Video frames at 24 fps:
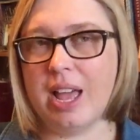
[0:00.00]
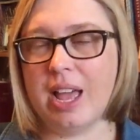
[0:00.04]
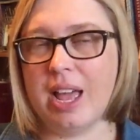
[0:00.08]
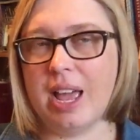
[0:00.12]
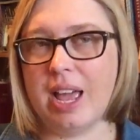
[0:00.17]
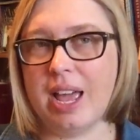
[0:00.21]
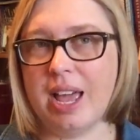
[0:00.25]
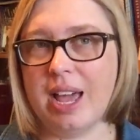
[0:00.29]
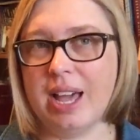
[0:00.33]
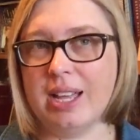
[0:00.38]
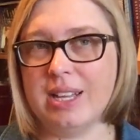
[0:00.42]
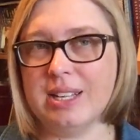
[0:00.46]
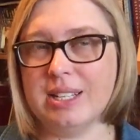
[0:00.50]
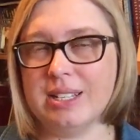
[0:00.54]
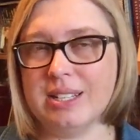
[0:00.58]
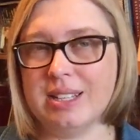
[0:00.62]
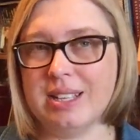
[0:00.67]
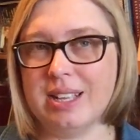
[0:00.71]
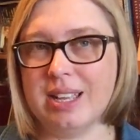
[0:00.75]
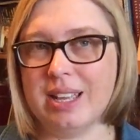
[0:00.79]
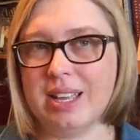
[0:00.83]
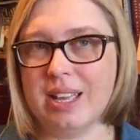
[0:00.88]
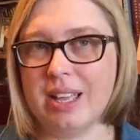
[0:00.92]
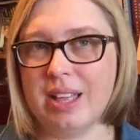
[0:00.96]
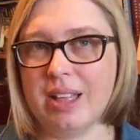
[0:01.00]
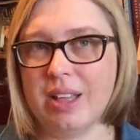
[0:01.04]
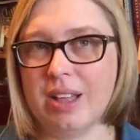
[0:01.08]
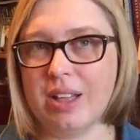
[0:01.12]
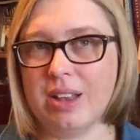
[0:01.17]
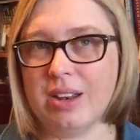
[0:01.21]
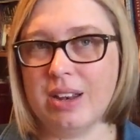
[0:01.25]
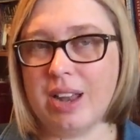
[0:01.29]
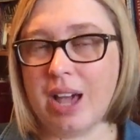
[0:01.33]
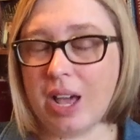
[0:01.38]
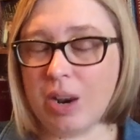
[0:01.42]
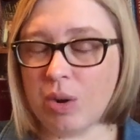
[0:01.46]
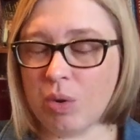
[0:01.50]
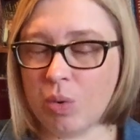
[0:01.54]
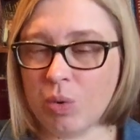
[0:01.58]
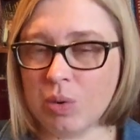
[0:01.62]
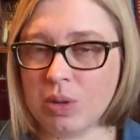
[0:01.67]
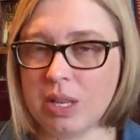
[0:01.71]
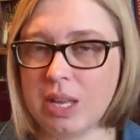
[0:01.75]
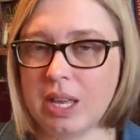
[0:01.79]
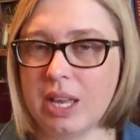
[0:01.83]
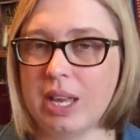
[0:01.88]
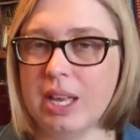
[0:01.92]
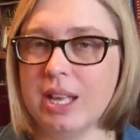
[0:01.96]
and not
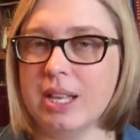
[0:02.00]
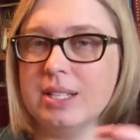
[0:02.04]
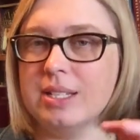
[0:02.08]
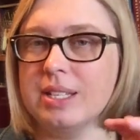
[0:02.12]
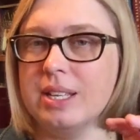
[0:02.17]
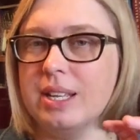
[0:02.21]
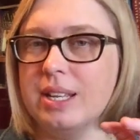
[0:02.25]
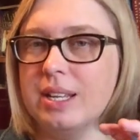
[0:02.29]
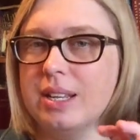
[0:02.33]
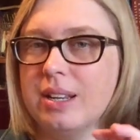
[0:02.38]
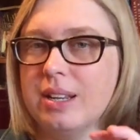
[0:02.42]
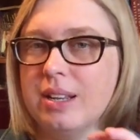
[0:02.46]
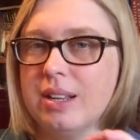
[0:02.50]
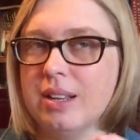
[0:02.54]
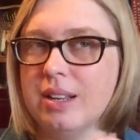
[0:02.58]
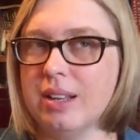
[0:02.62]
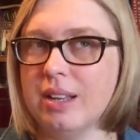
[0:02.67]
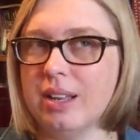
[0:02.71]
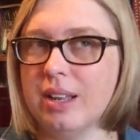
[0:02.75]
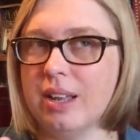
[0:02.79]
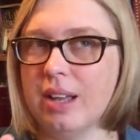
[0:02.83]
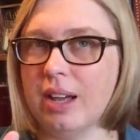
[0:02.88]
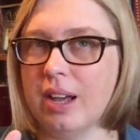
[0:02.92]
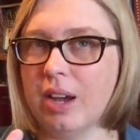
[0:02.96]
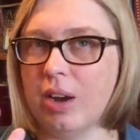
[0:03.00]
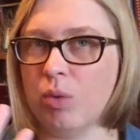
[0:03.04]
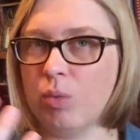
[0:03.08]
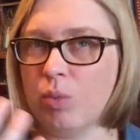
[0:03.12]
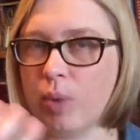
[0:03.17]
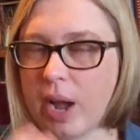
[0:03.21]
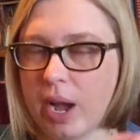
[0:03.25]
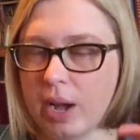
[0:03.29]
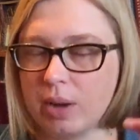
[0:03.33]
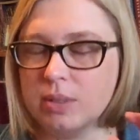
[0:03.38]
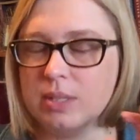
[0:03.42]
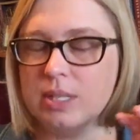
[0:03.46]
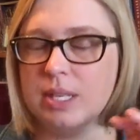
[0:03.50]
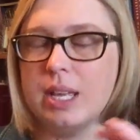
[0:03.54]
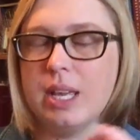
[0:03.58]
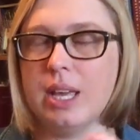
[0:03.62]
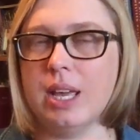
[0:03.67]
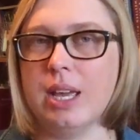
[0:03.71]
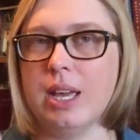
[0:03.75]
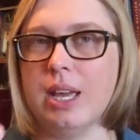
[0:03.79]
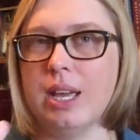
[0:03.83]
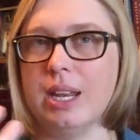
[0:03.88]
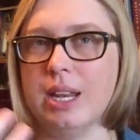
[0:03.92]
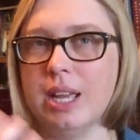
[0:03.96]
only is it
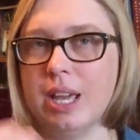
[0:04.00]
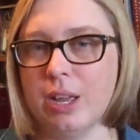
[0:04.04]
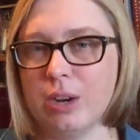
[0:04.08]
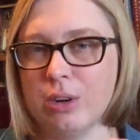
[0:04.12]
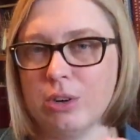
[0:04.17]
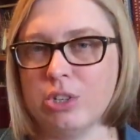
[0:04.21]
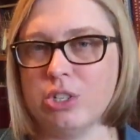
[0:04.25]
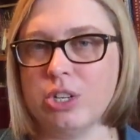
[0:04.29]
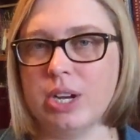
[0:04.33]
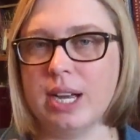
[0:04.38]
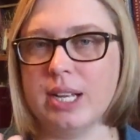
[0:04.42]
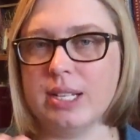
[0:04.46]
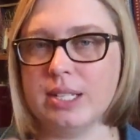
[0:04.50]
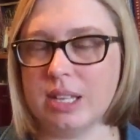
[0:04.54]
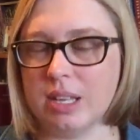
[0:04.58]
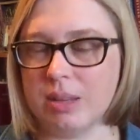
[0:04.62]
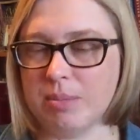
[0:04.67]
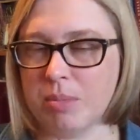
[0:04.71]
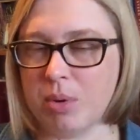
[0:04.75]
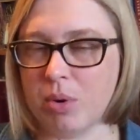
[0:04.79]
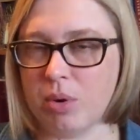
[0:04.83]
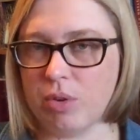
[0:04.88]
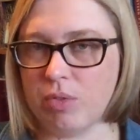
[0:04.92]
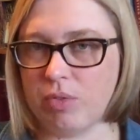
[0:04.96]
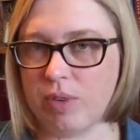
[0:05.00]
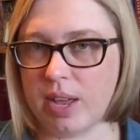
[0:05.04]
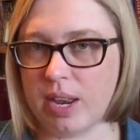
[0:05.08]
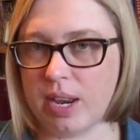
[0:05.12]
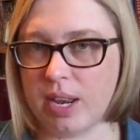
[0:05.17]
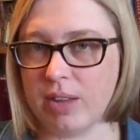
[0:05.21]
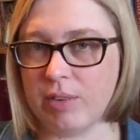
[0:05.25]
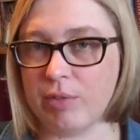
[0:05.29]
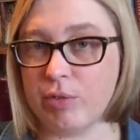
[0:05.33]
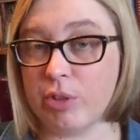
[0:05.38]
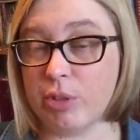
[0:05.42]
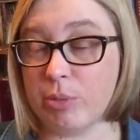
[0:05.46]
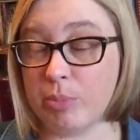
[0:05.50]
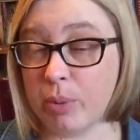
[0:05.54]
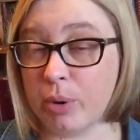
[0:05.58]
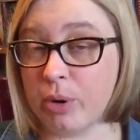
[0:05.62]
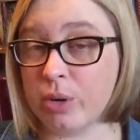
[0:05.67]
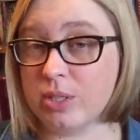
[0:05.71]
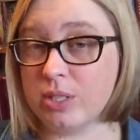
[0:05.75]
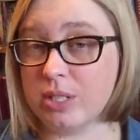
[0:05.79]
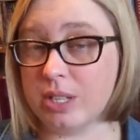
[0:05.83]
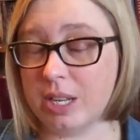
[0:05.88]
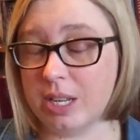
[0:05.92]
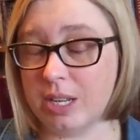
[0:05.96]
arousing and energizing and motivating for the
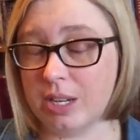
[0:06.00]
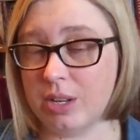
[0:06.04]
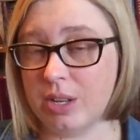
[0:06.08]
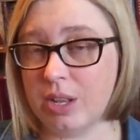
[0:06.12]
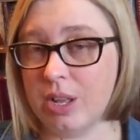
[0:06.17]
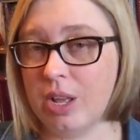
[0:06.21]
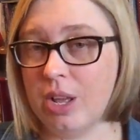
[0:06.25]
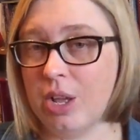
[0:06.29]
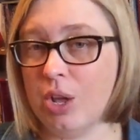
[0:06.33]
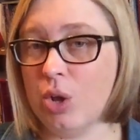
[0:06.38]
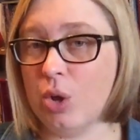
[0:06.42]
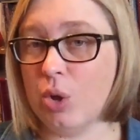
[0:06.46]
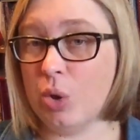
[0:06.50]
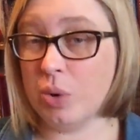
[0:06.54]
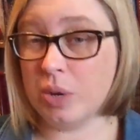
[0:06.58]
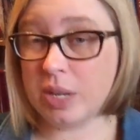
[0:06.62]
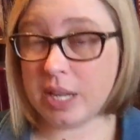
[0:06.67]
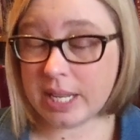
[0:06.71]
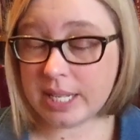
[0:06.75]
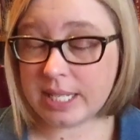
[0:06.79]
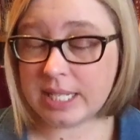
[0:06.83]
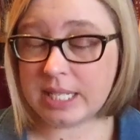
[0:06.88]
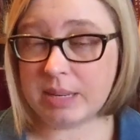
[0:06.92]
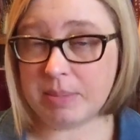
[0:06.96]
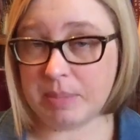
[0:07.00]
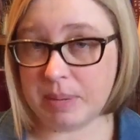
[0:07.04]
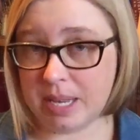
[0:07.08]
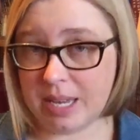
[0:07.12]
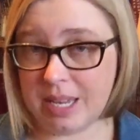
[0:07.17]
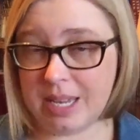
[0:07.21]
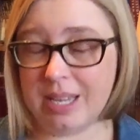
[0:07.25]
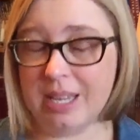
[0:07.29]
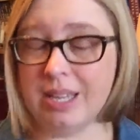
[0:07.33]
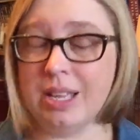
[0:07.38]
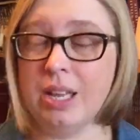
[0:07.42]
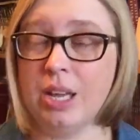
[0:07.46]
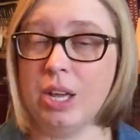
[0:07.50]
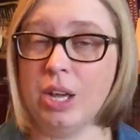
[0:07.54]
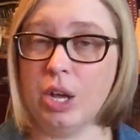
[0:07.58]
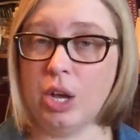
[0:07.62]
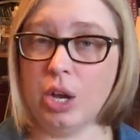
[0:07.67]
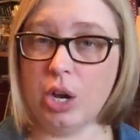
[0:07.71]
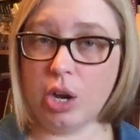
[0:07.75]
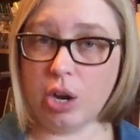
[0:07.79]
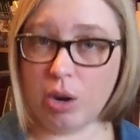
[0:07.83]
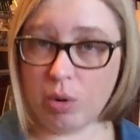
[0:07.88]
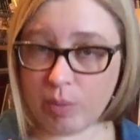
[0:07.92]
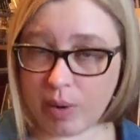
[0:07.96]
person who needs to be
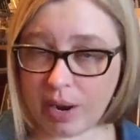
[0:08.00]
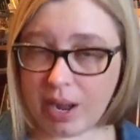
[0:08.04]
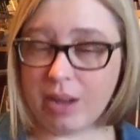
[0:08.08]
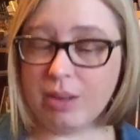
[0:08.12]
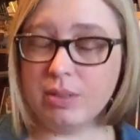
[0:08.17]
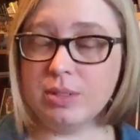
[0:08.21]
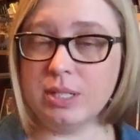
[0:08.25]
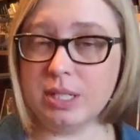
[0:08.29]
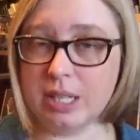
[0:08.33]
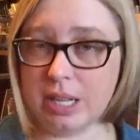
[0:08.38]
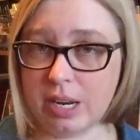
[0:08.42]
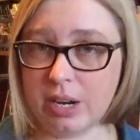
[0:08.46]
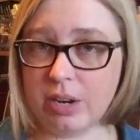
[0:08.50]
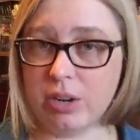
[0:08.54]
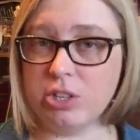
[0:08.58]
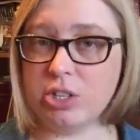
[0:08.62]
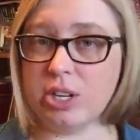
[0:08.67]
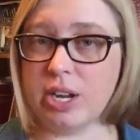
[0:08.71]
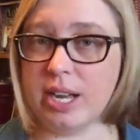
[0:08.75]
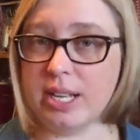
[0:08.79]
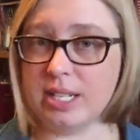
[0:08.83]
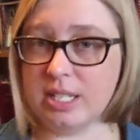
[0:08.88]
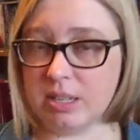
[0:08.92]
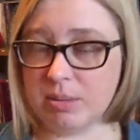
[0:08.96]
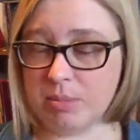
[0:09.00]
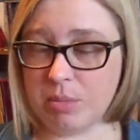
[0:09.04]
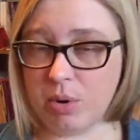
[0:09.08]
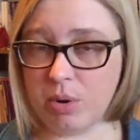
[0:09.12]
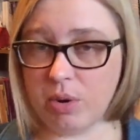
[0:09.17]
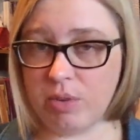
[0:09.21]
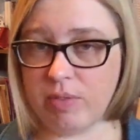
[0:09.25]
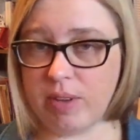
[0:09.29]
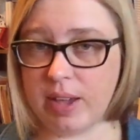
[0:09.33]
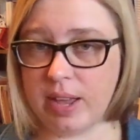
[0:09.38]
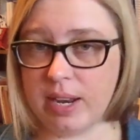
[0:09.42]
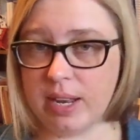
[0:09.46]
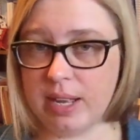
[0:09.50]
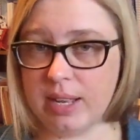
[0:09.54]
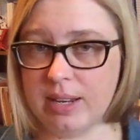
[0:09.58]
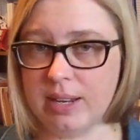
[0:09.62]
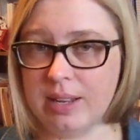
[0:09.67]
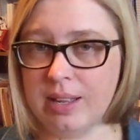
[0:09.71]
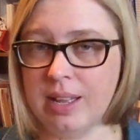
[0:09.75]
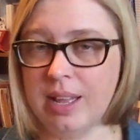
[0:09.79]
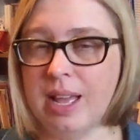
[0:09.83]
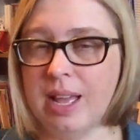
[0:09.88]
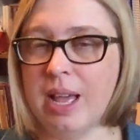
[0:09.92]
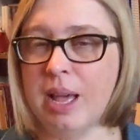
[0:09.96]
aroused and energized and motivated,
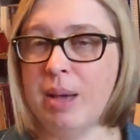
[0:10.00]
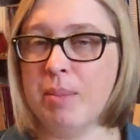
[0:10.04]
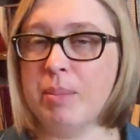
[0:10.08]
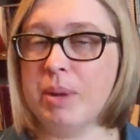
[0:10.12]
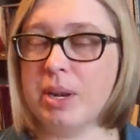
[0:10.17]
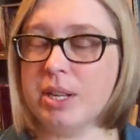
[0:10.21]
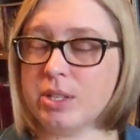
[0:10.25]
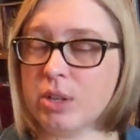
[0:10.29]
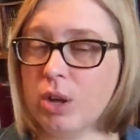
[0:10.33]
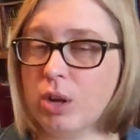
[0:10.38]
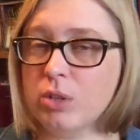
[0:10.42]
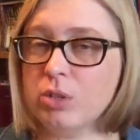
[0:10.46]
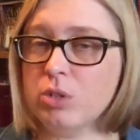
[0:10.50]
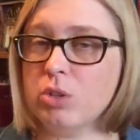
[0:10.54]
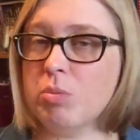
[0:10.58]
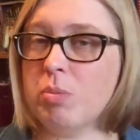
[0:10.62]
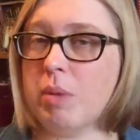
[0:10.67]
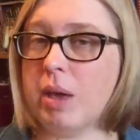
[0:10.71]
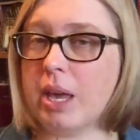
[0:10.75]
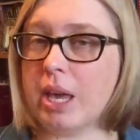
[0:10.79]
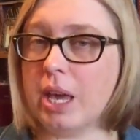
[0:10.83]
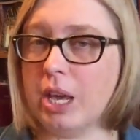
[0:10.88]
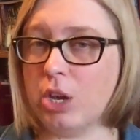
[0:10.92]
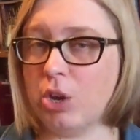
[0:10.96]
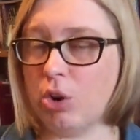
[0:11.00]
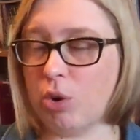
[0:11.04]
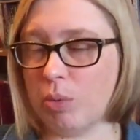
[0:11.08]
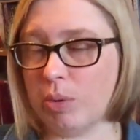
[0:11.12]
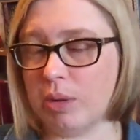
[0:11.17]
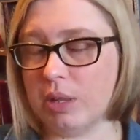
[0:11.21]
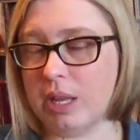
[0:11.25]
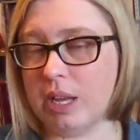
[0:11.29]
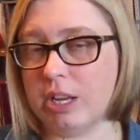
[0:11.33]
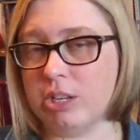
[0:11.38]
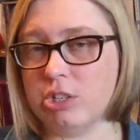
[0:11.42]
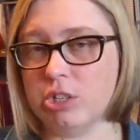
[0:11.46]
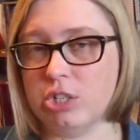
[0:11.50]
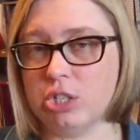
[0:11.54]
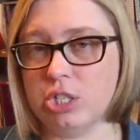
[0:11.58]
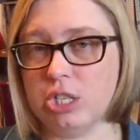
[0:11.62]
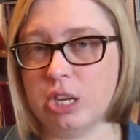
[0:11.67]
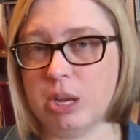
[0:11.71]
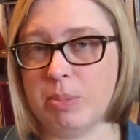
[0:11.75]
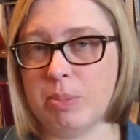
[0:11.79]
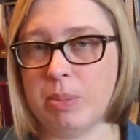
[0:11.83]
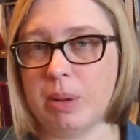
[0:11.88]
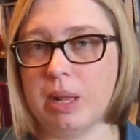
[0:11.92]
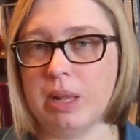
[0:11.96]
but it's also making your
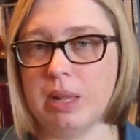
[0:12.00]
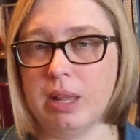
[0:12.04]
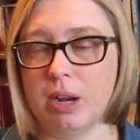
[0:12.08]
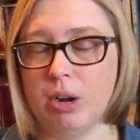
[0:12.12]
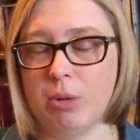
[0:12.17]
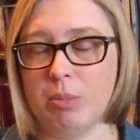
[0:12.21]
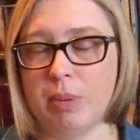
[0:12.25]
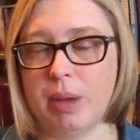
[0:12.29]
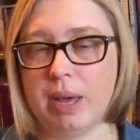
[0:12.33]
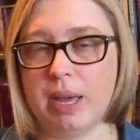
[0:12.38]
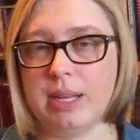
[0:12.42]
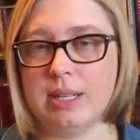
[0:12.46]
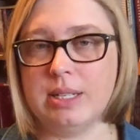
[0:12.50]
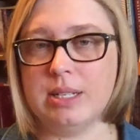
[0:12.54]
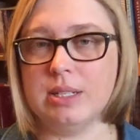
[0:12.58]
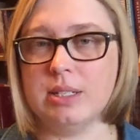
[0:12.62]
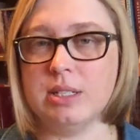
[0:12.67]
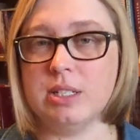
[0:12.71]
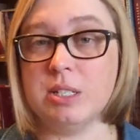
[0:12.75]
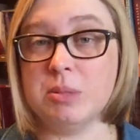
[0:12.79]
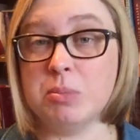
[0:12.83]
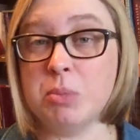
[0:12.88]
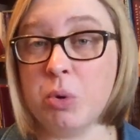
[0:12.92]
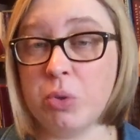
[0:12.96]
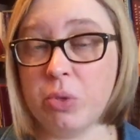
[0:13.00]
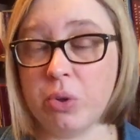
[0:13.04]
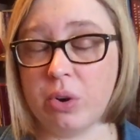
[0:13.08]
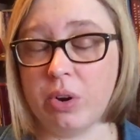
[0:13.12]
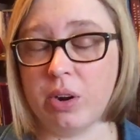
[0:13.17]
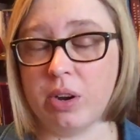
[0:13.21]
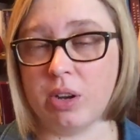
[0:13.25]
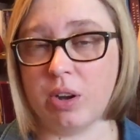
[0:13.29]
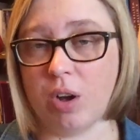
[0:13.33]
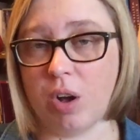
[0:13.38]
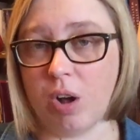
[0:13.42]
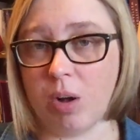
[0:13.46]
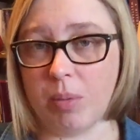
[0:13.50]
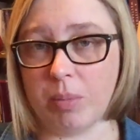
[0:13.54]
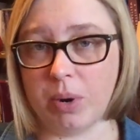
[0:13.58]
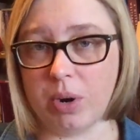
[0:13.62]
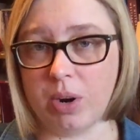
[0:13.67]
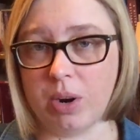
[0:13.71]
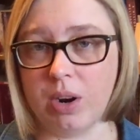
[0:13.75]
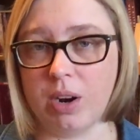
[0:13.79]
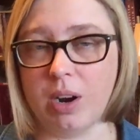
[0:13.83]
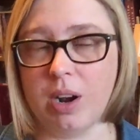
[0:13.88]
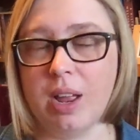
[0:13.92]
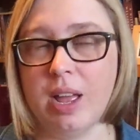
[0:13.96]
relationship a little bit smoother and
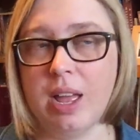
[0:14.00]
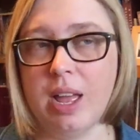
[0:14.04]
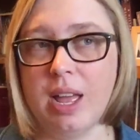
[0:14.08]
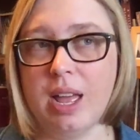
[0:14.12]
calmer,